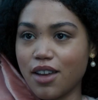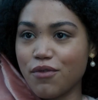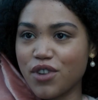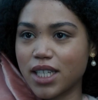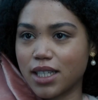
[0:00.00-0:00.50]
I
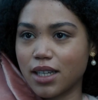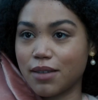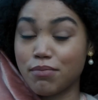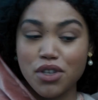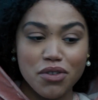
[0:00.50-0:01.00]
have written to
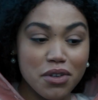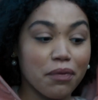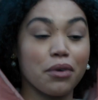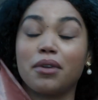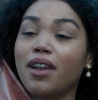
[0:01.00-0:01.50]
him
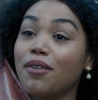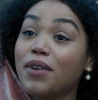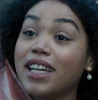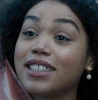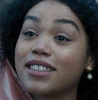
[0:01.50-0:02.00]
beautiful
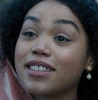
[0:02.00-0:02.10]
love letters.